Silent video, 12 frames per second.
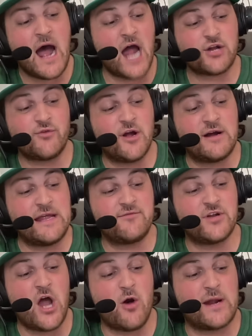I don't really
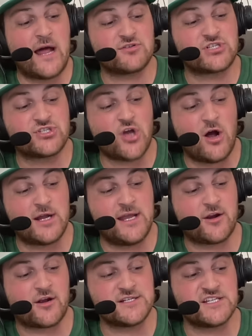even know what else is on
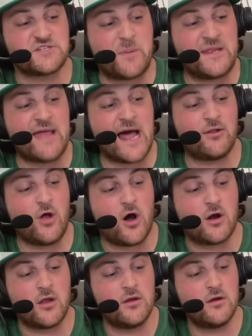here because it's been that
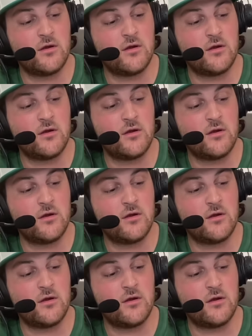long.